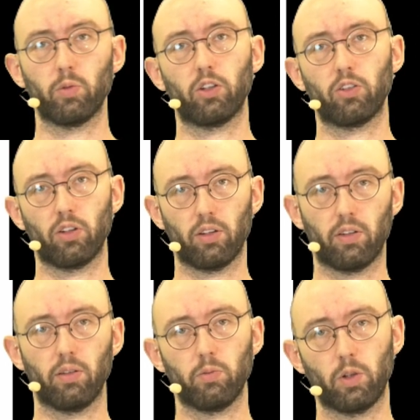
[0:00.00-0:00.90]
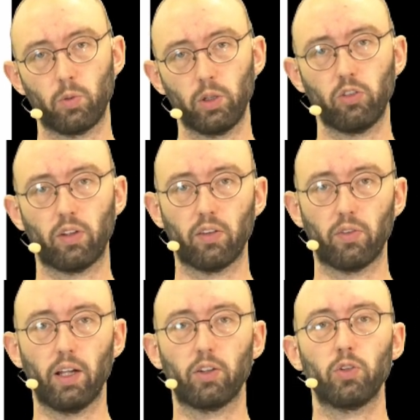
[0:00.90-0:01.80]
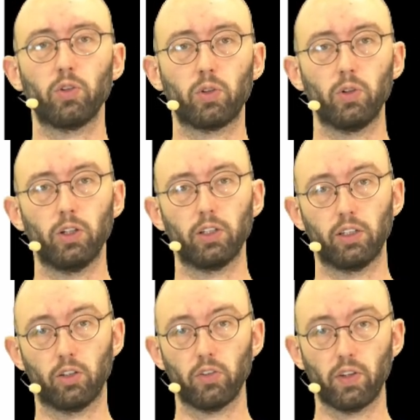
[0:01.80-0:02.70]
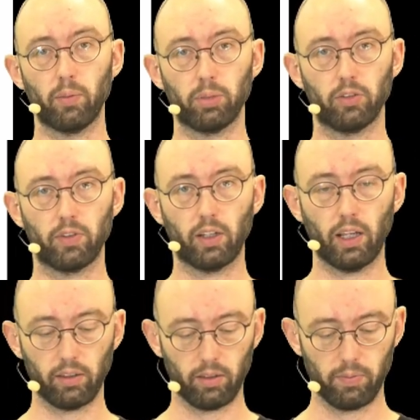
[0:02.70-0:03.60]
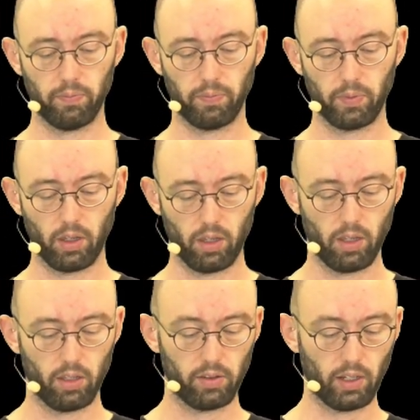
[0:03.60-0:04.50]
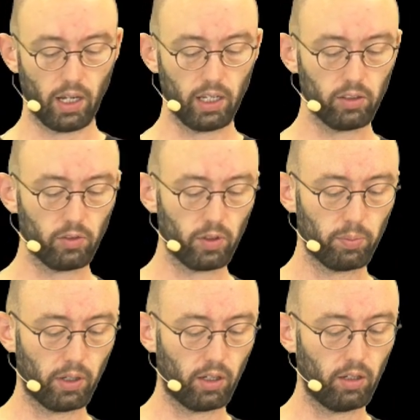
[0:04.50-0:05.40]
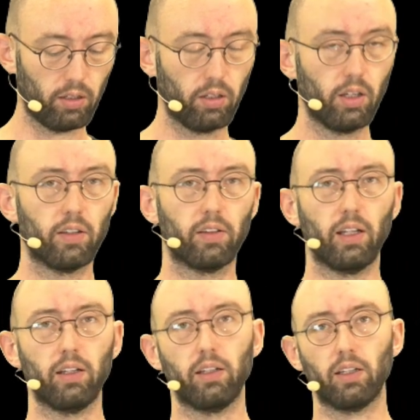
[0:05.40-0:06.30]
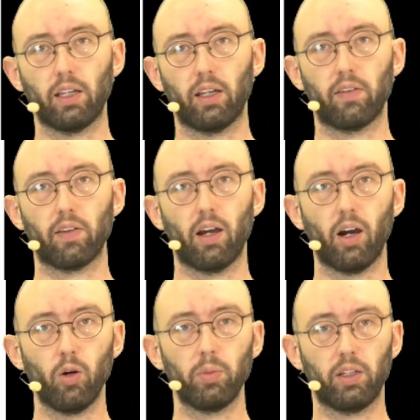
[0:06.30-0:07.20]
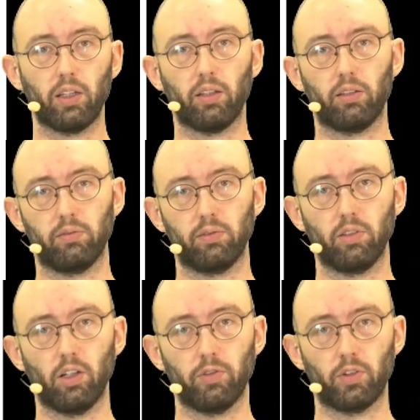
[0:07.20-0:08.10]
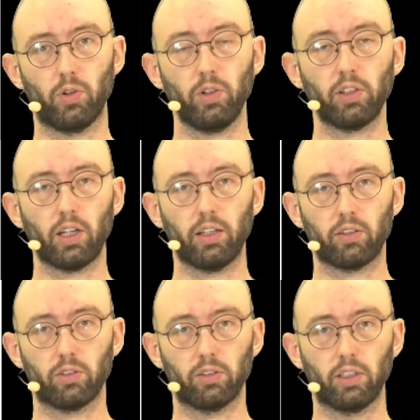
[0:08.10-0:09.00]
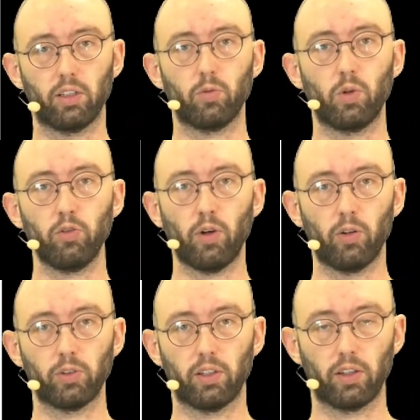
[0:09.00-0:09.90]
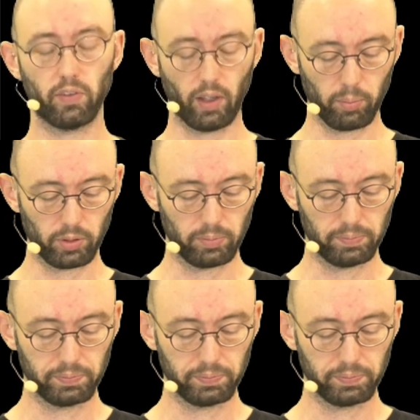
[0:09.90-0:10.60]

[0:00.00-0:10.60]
with which these values occur in your sample of the data. The height of the bar then indicates how many of a certain category were found in the sample.